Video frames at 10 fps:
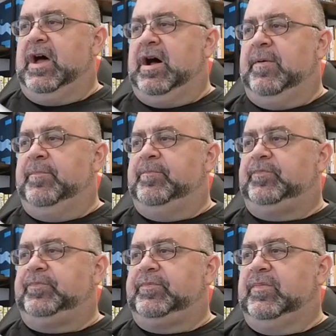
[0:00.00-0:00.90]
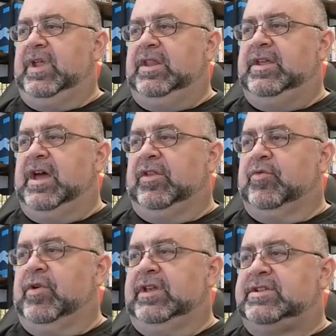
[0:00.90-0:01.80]
I move forward.
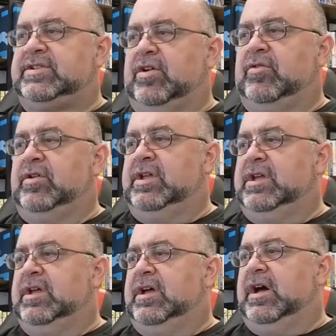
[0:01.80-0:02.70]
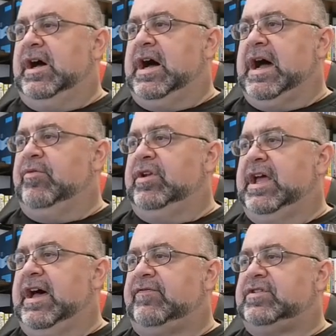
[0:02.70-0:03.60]
So let's go ahead, and we're going to
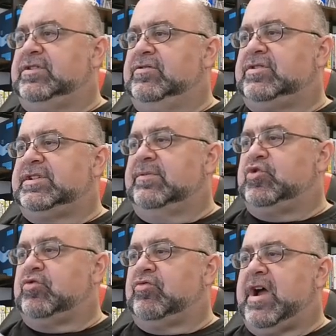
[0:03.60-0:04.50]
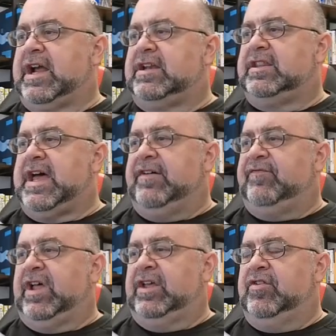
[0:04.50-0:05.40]
take this out,
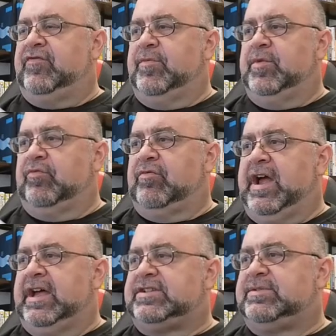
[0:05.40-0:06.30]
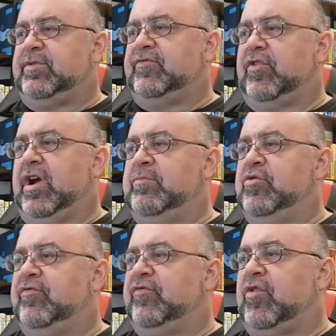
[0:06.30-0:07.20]
and we're going to
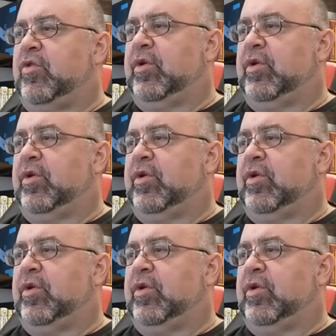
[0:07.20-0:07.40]
subtract